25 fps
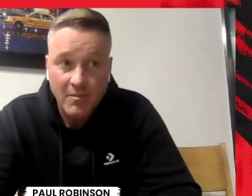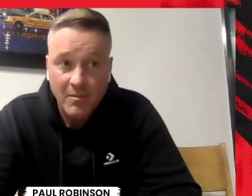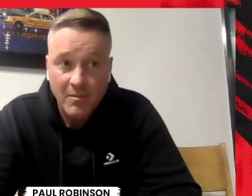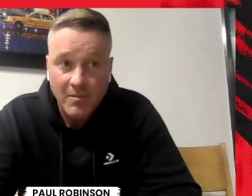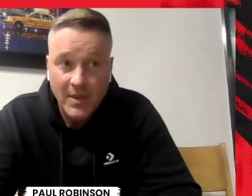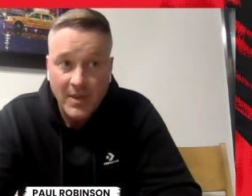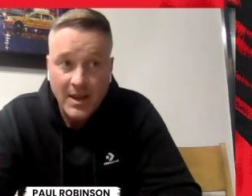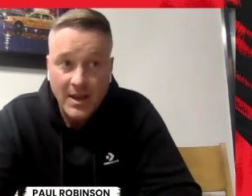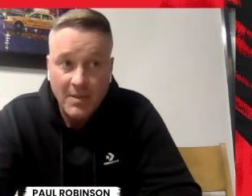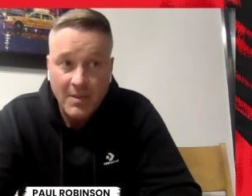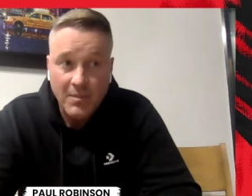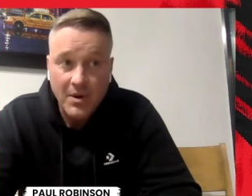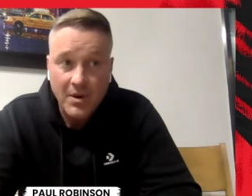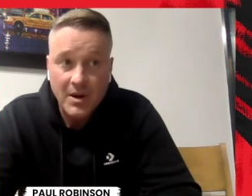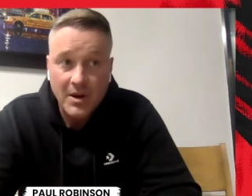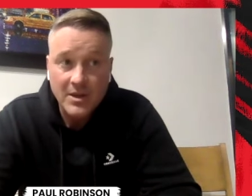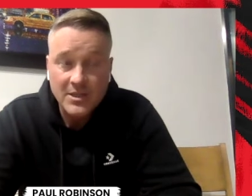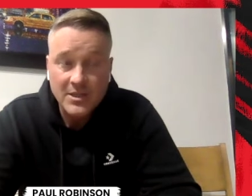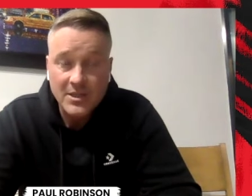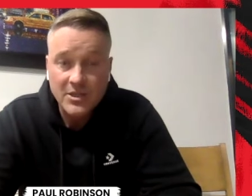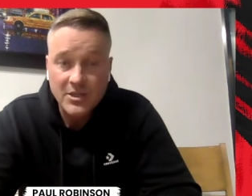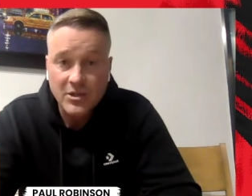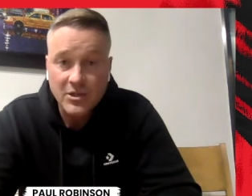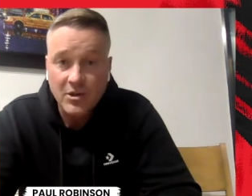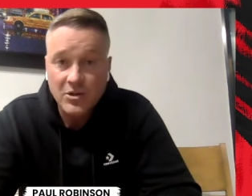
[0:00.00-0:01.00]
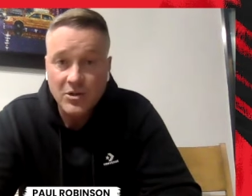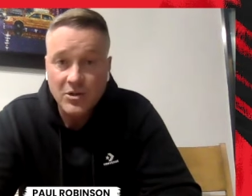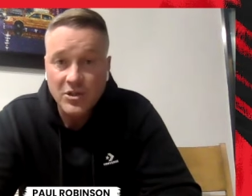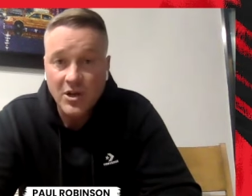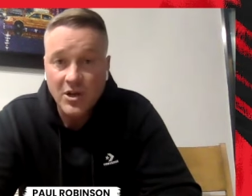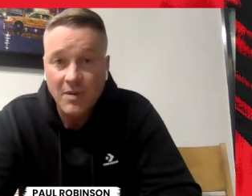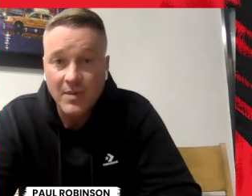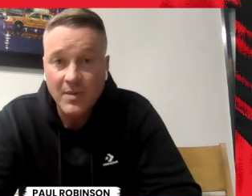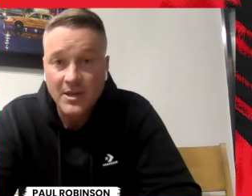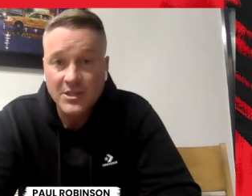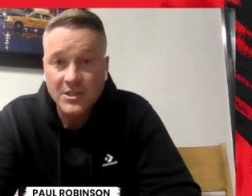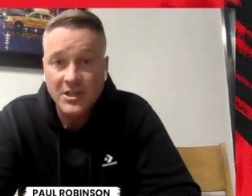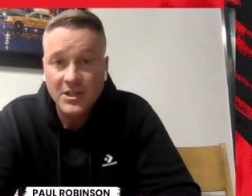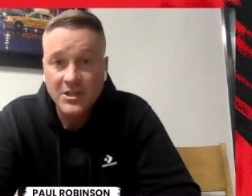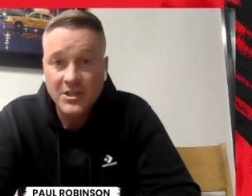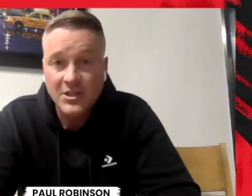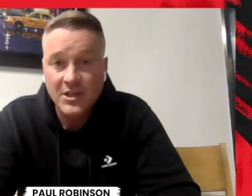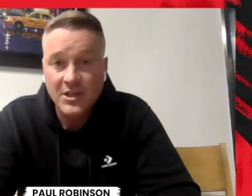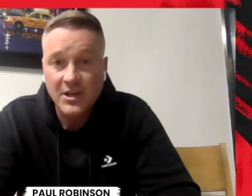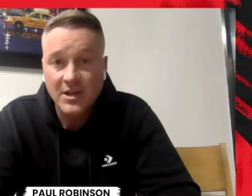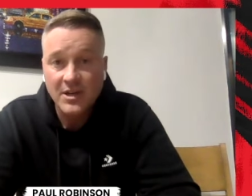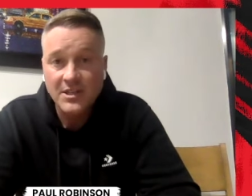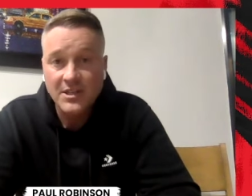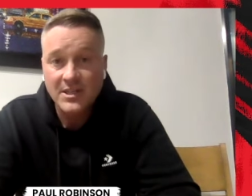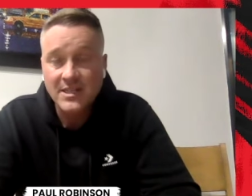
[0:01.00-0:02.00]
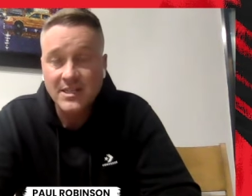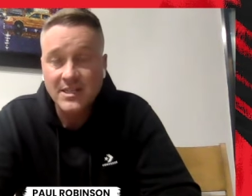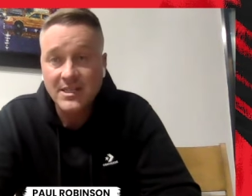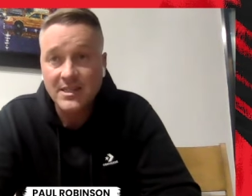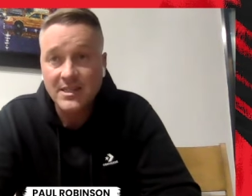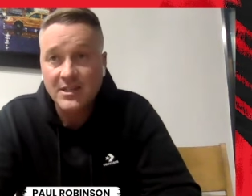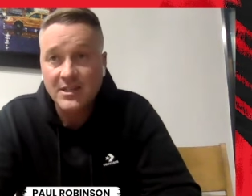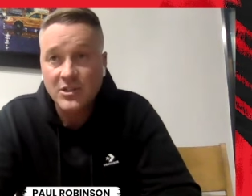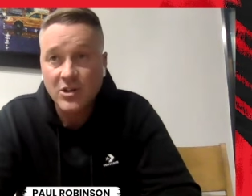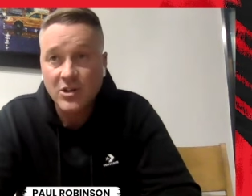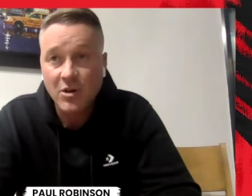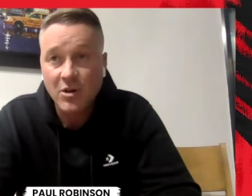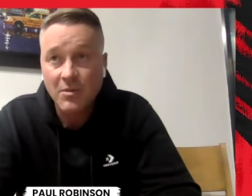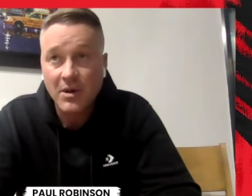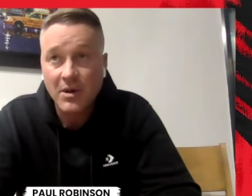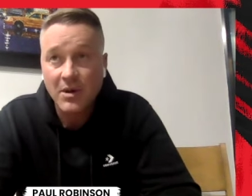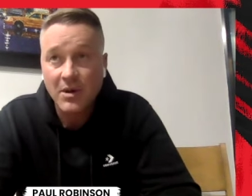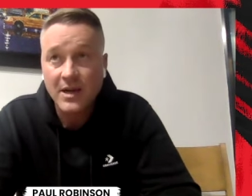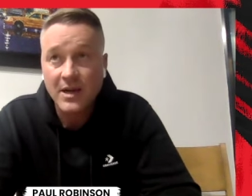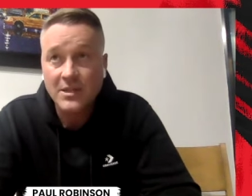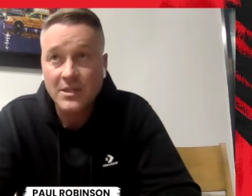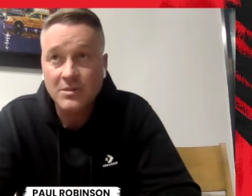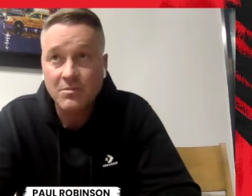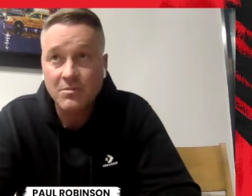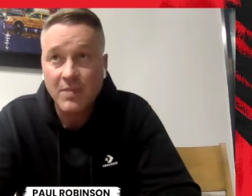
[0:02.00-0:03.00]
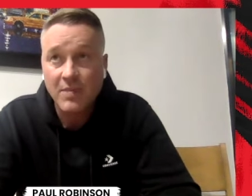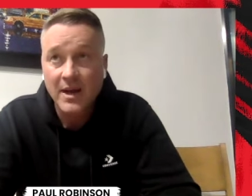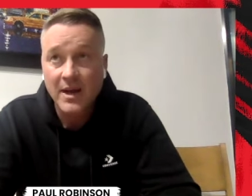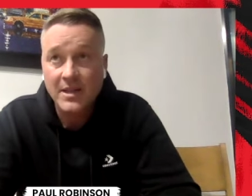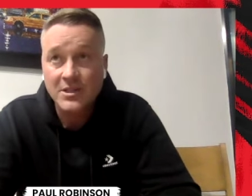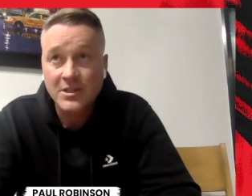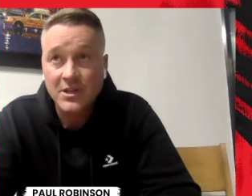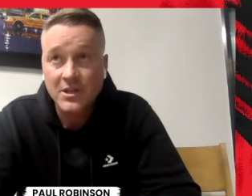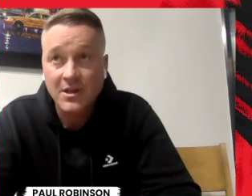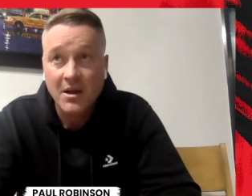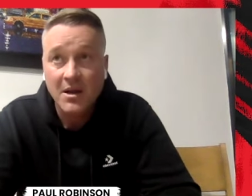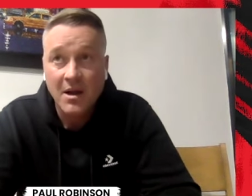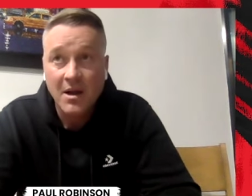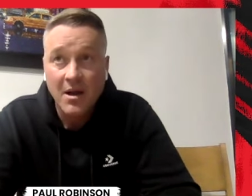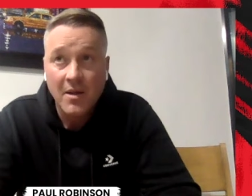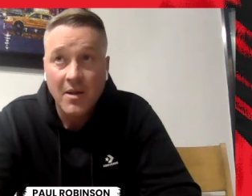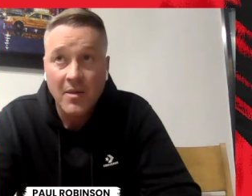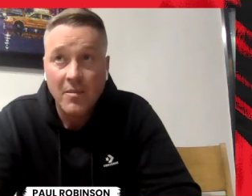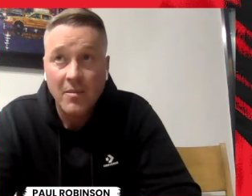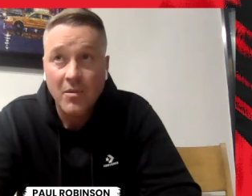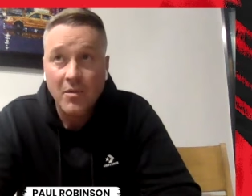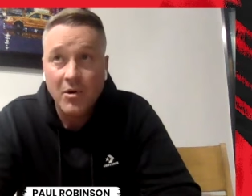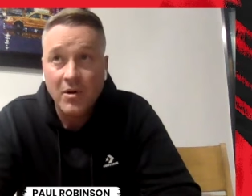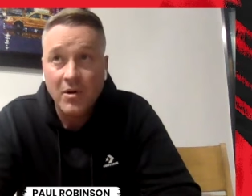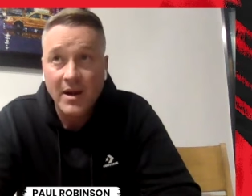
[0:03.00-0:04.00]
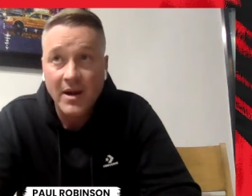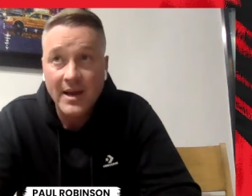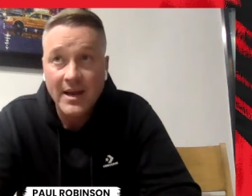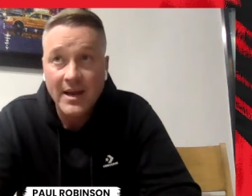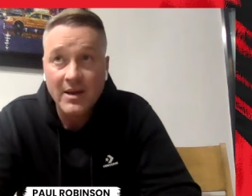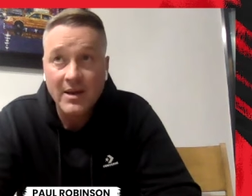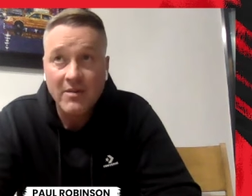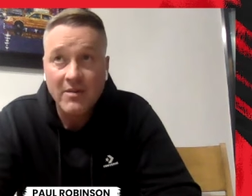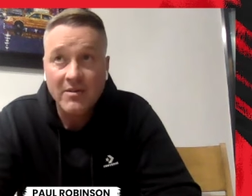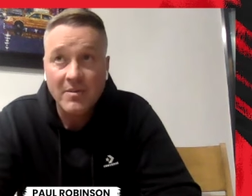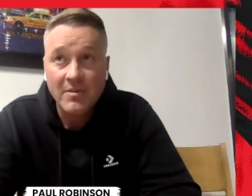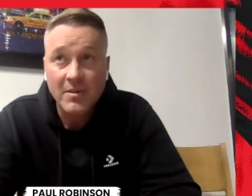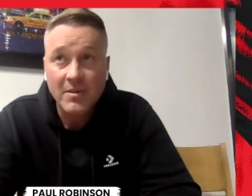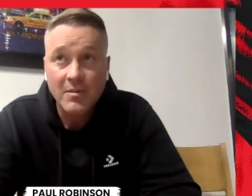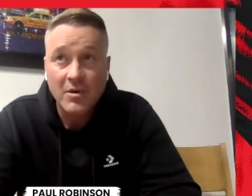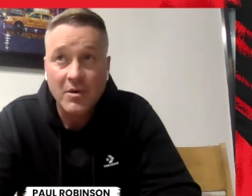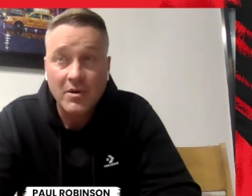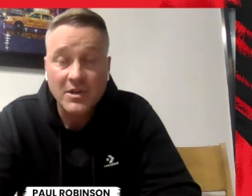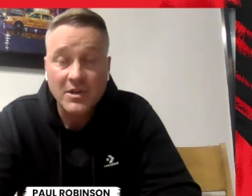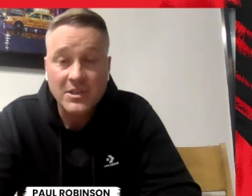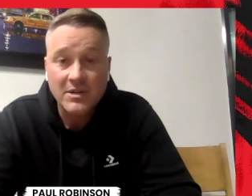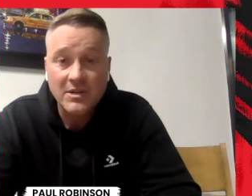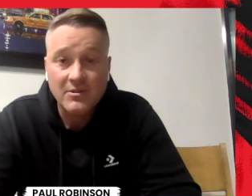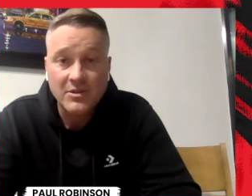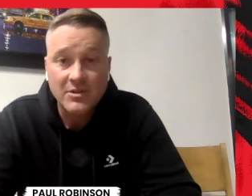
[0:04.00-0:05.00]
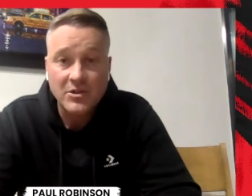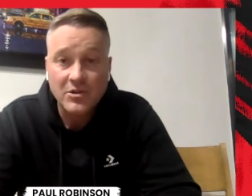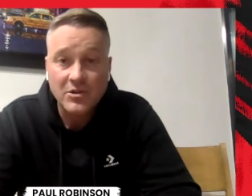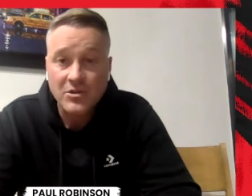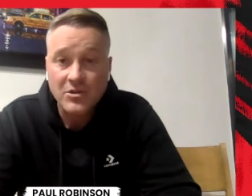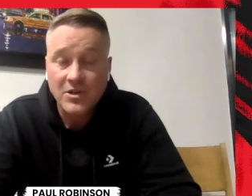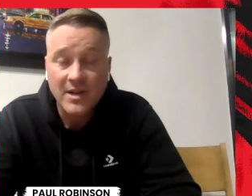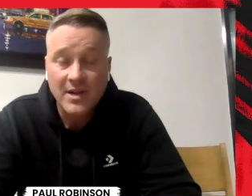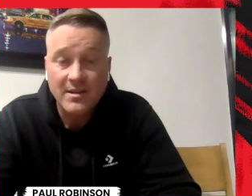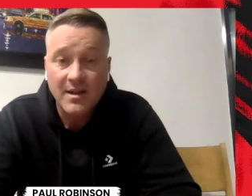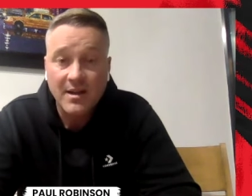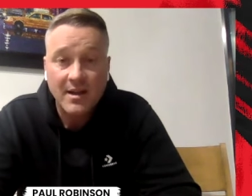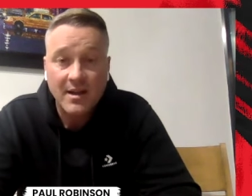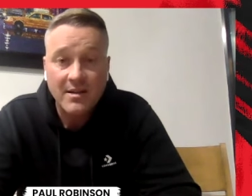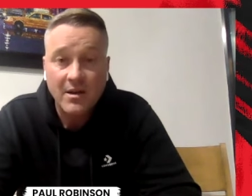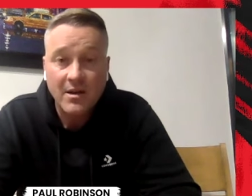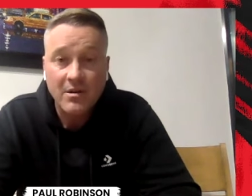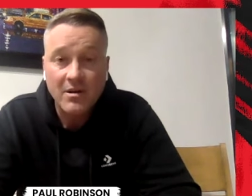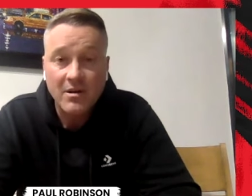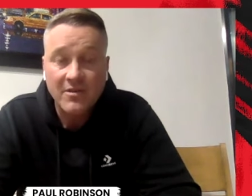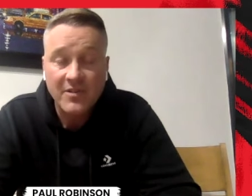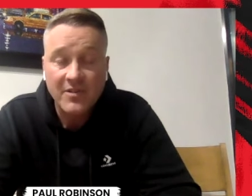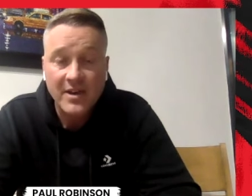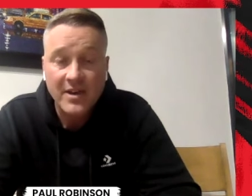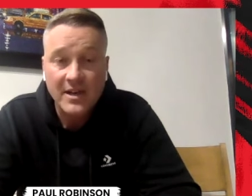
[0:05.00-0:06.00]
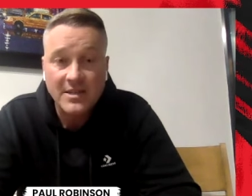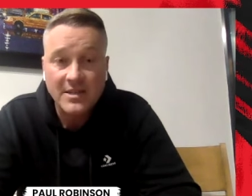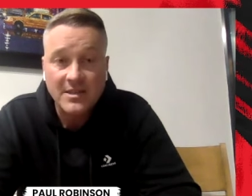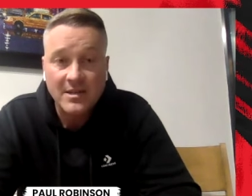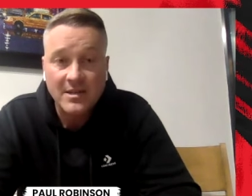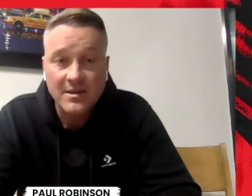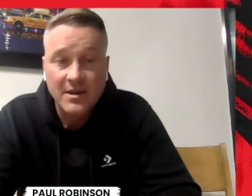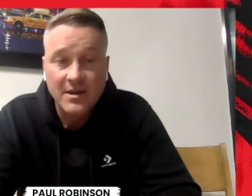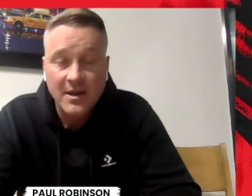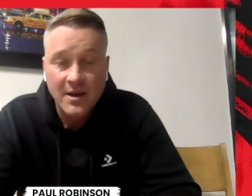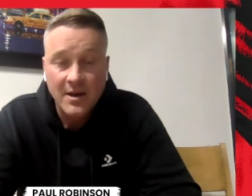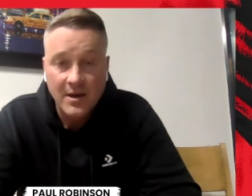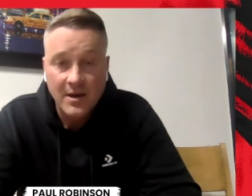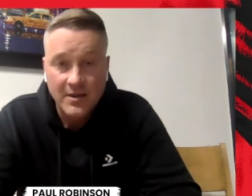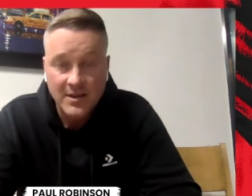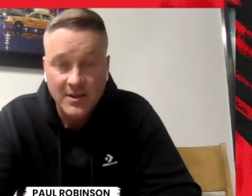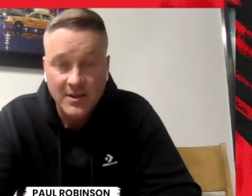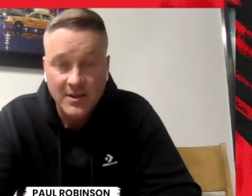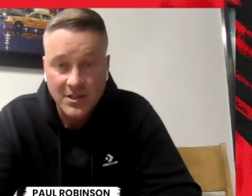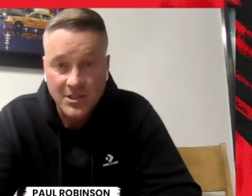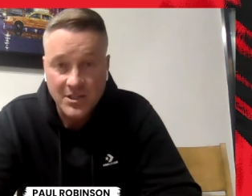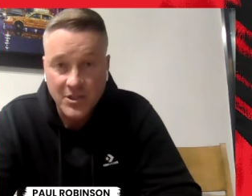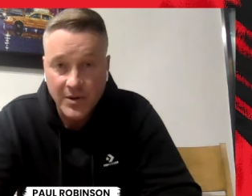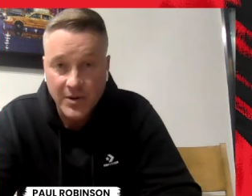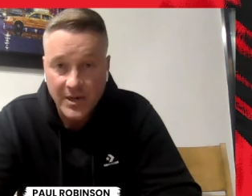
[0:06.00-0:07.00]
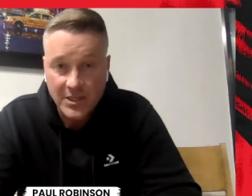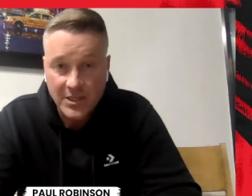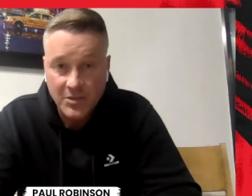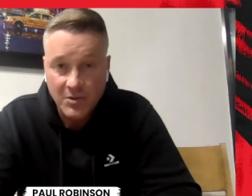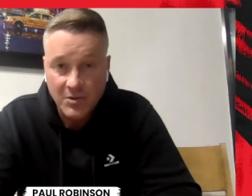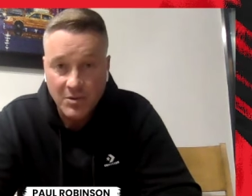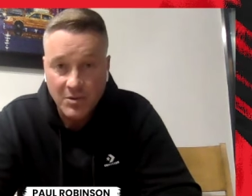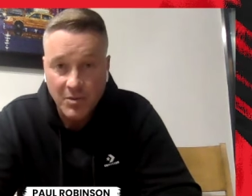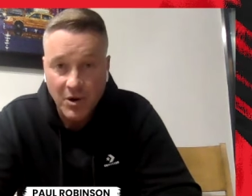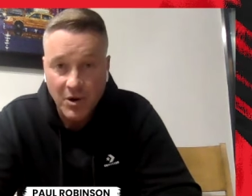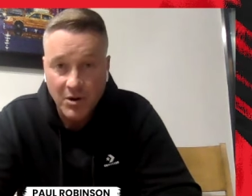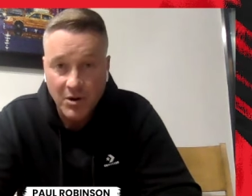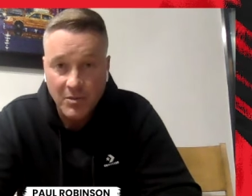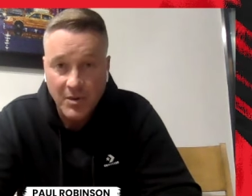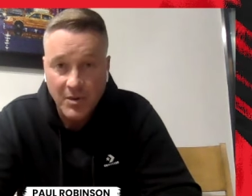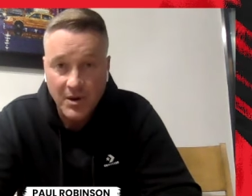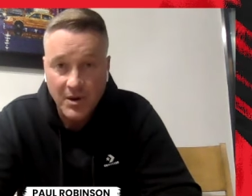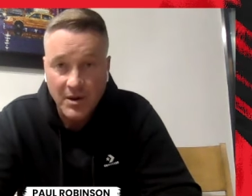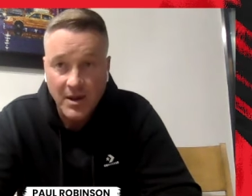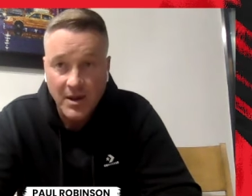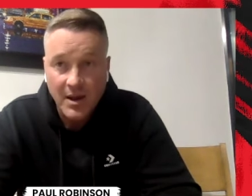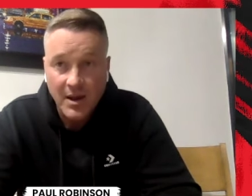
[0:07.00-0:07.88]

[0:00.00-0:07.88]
Me, personally, Solskjaer, Manchester United, is he the top-class manager? The more I hear of him, the more I see results. I don't know if he is. The situation with Pogba,